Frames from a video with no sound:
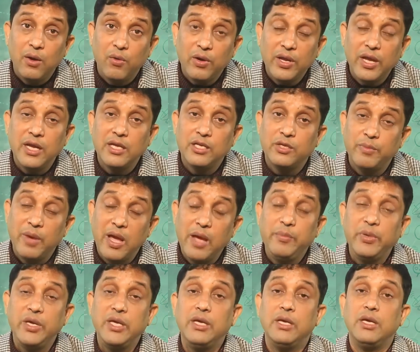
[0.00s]
Okay, it may
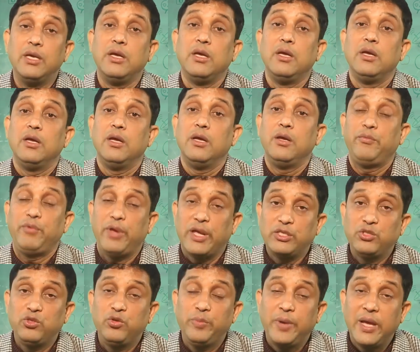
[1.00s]
be
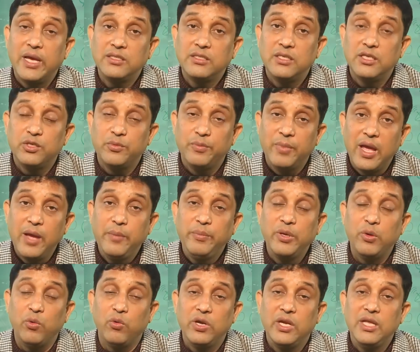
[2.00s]
face to face, it may
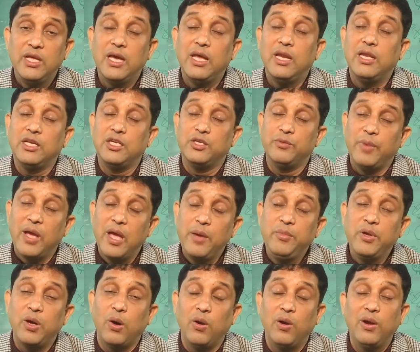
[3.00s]
be ODL, it may
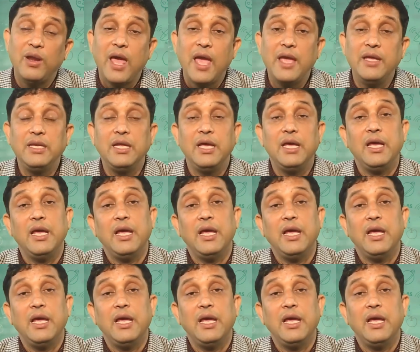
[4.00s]
be online,